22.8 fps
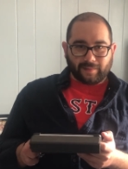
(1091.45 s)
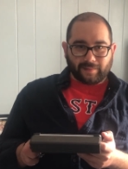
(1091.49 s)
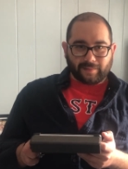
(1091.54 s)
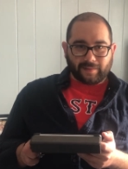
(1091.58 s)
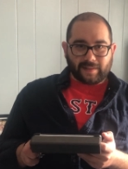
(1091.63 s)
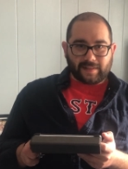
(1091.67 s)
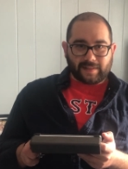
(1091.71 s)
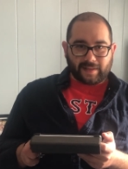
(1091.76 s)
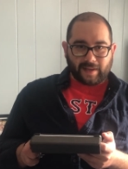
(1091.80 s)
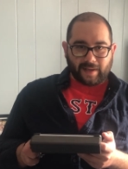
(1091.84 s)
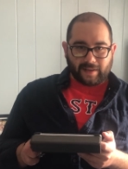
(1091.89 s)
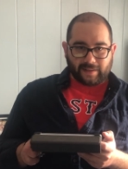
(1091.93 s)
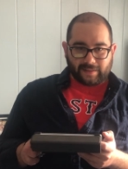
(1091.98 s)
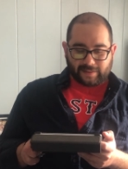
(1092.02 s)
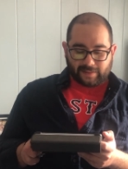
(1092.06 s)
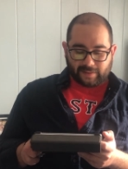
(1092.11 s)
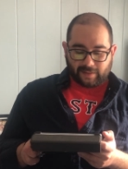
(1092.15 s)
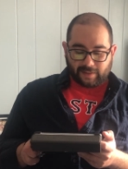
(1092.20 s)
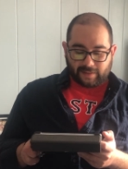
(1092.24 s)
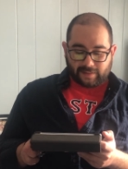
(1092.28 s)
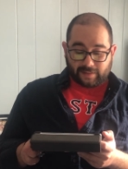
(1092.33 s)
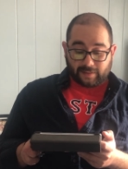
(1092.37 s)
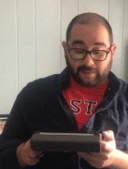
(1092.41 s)
this guy's
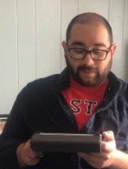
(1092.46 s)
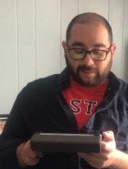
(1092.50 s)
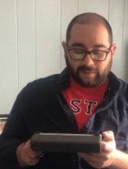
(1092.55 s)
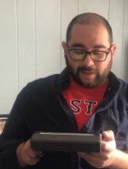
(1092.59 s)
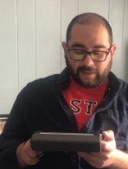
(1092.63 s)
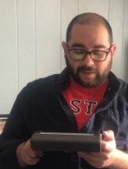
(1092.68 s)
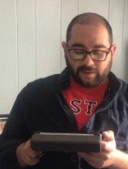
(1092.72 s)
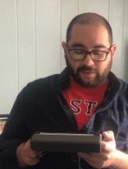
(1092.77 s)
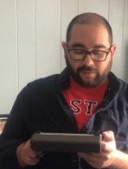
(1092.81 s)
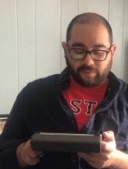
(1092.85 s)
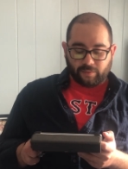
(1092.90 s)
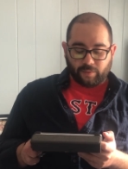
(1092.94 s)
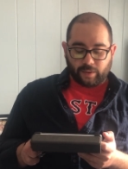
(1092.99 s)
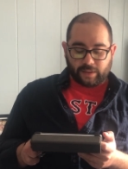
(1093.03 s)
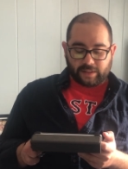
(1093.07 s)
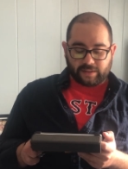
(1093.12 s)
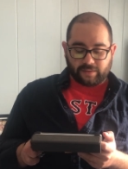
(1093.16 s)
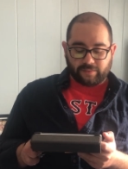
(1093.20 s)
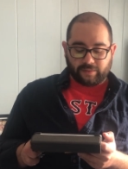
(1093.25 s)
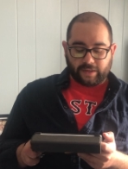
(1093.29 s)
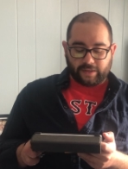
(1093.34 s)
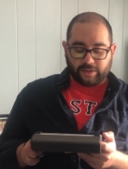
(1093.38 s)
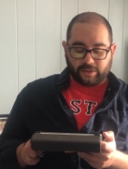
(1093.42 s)
like the
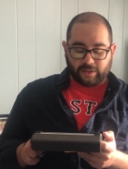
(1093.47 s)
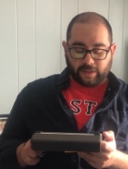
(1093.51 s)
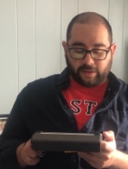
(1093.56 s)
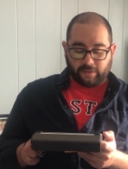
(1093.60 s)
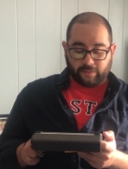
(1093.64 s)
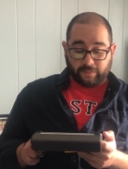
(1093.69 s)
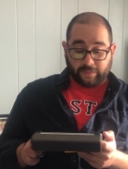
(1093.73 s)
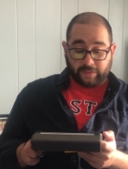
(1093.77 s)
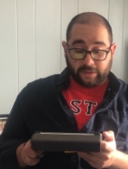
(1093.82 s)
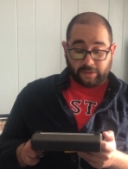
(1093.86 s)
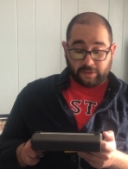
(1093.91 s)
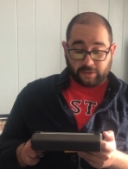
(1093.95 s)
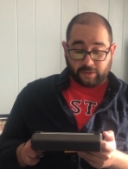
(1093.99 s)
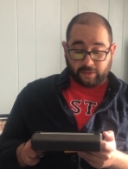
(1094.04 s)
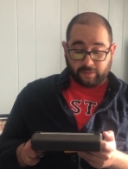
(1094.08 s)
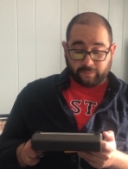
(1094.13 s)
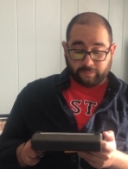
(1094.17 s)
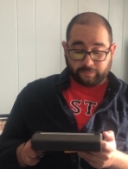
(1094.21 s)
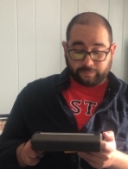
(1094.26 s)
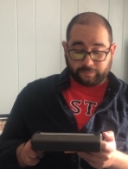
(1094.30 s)
voice of our generation.